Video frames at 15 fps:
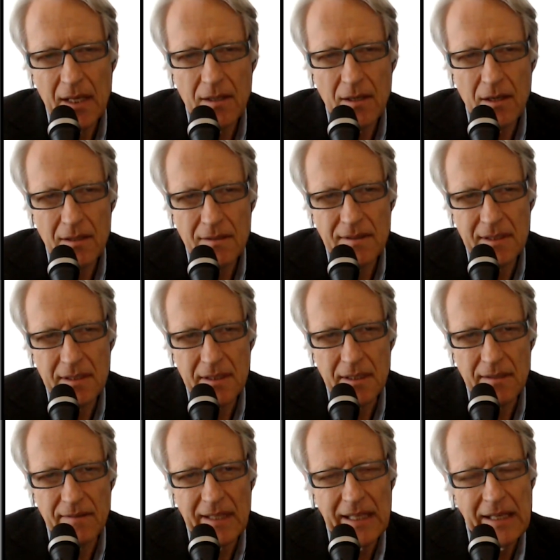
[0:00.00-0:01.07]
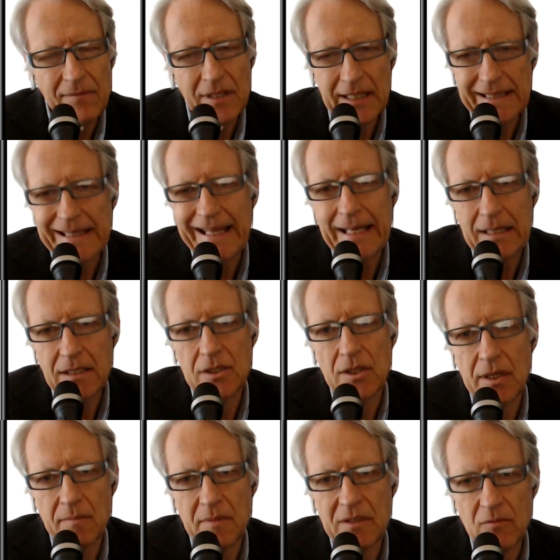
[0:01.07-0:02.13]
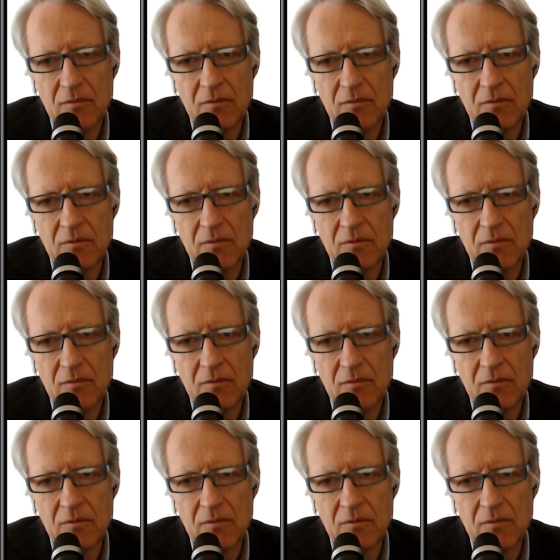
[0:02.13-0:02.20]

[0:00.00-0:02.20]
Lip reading: in our own cities. Even at that time,